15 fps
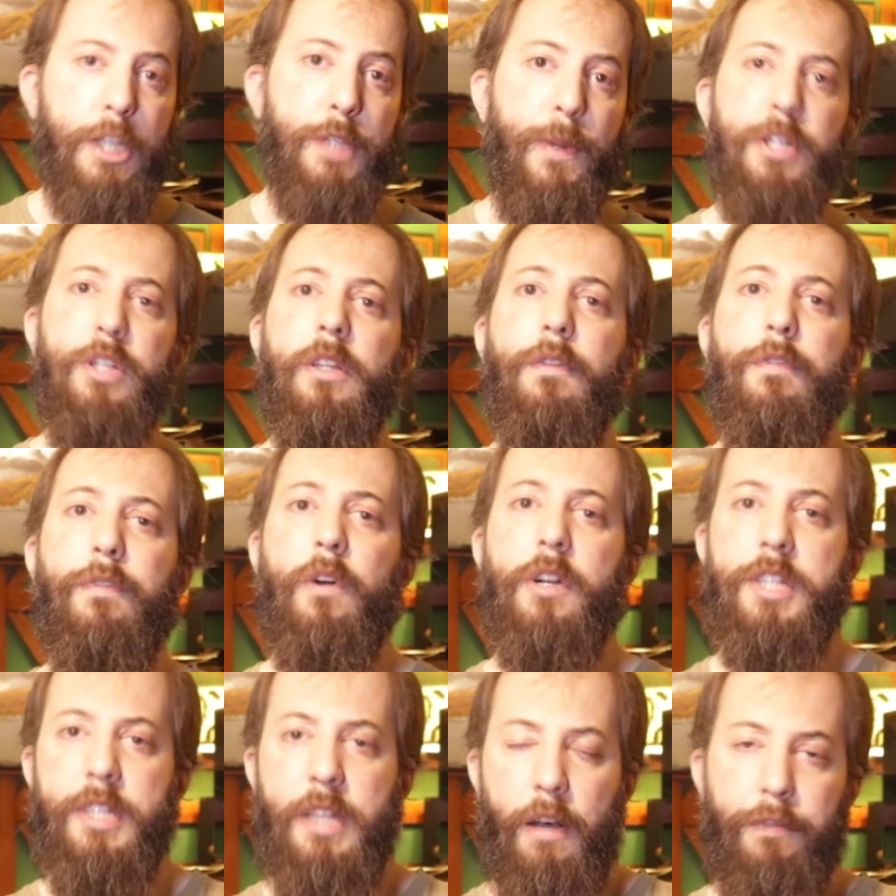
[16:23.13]
especially for
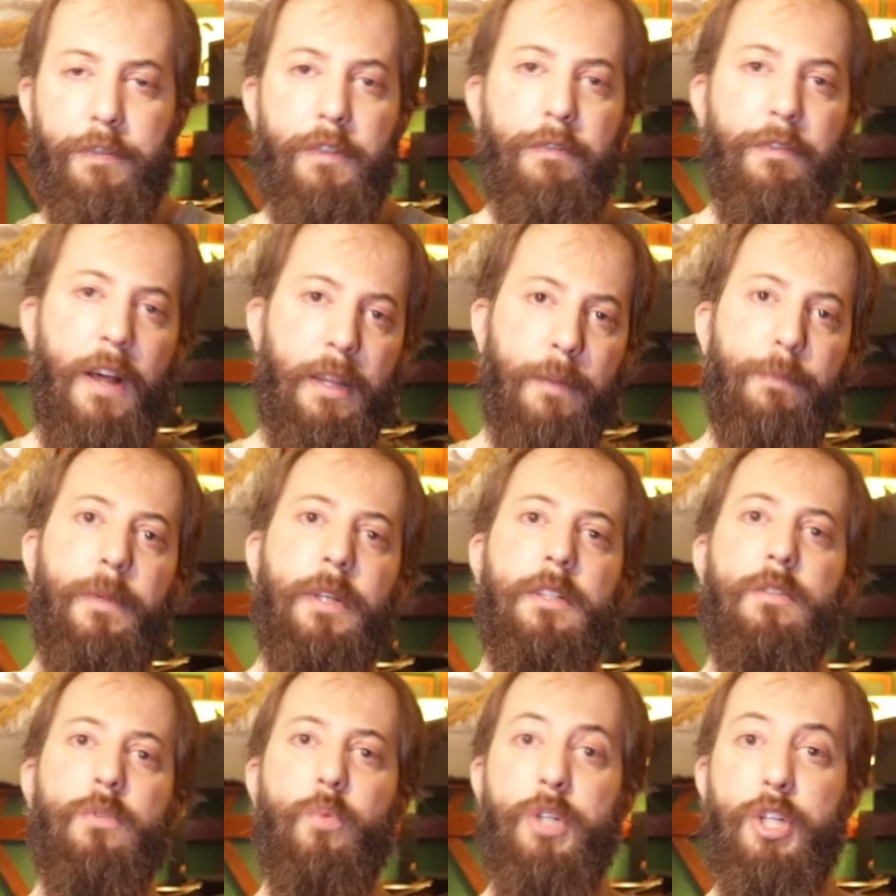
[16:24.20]

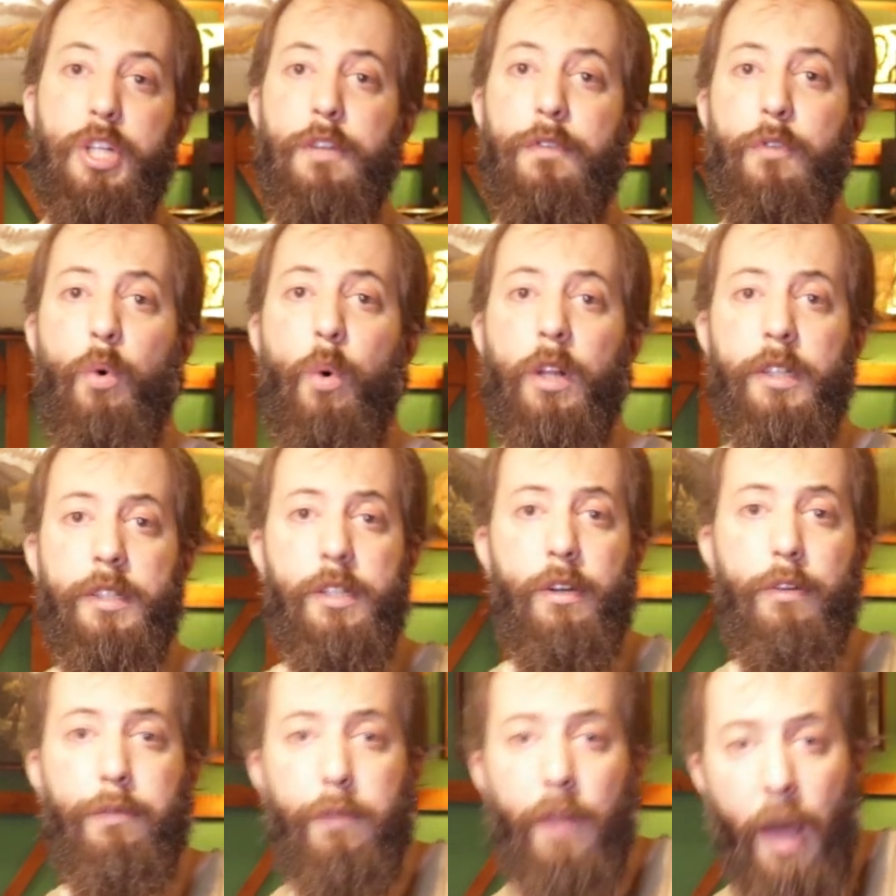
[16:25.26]
self-development to achieve quality
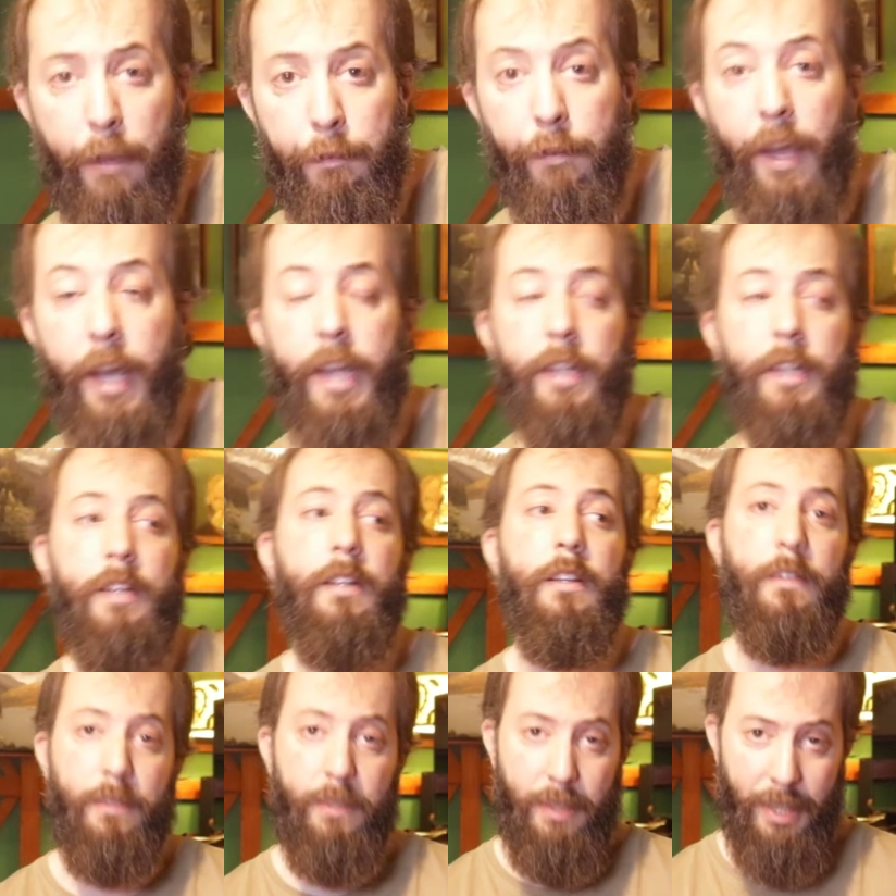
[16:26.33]
of life and
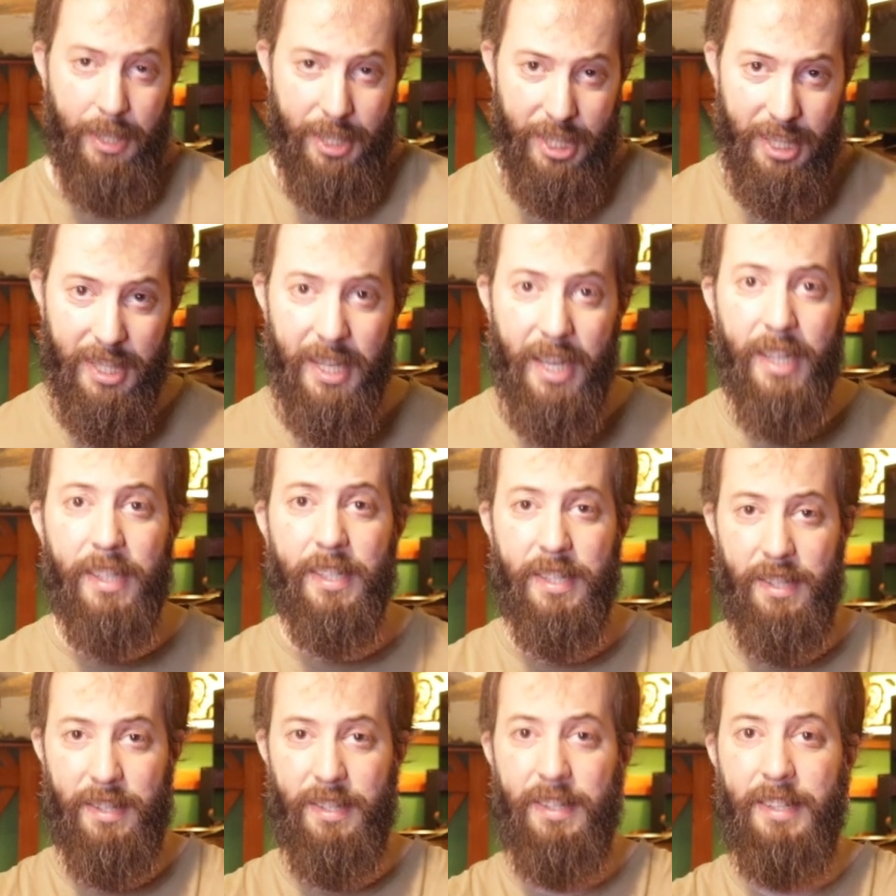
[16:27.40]
extend
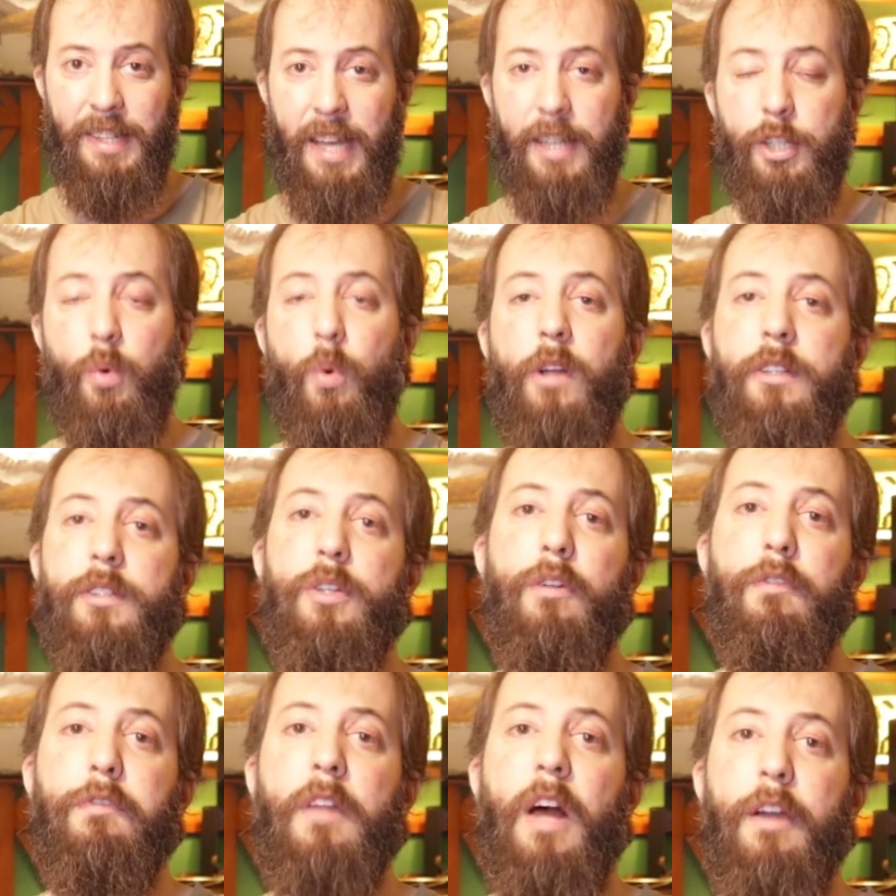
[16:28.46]
that quality
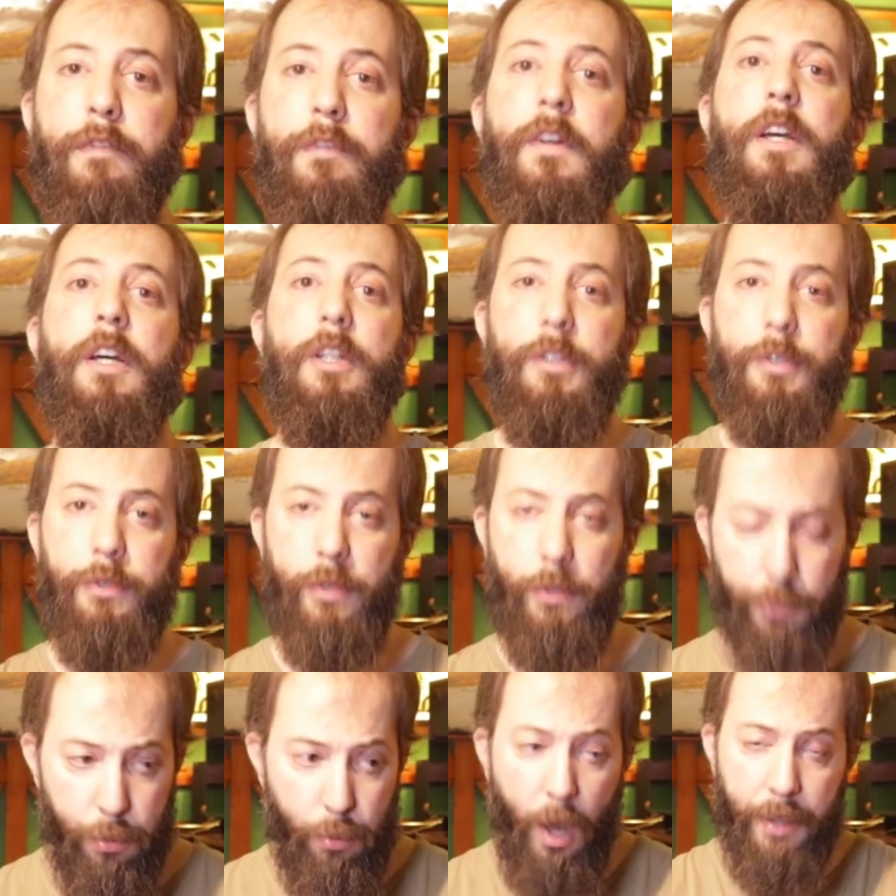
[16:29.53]
of life
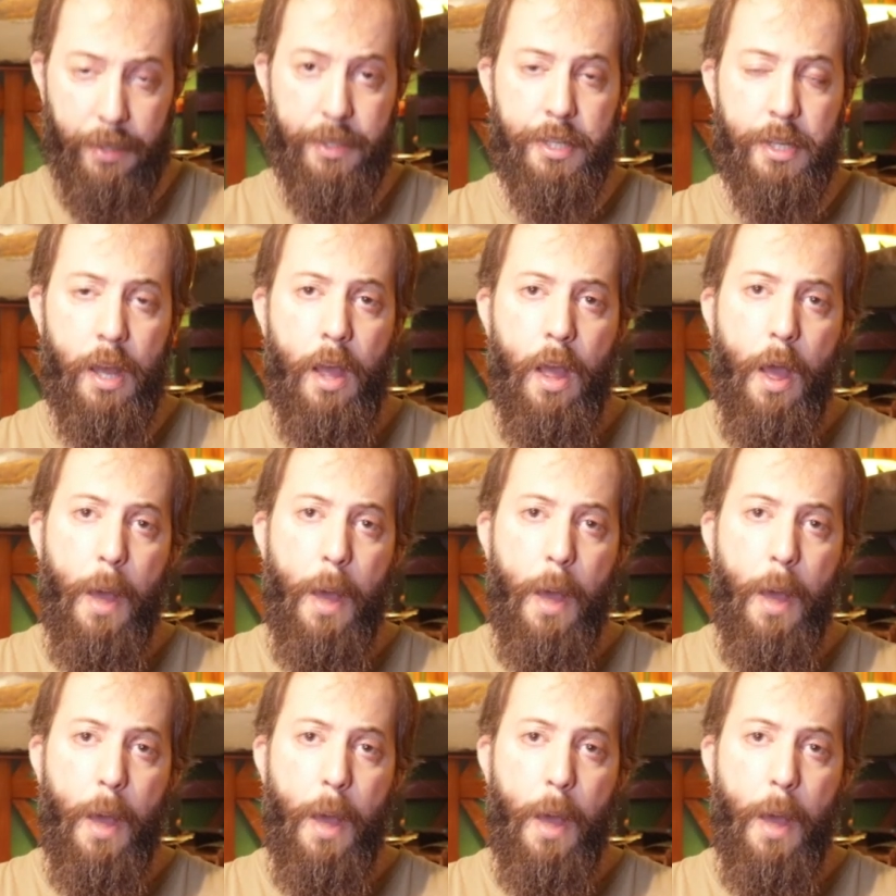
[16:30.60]
to others.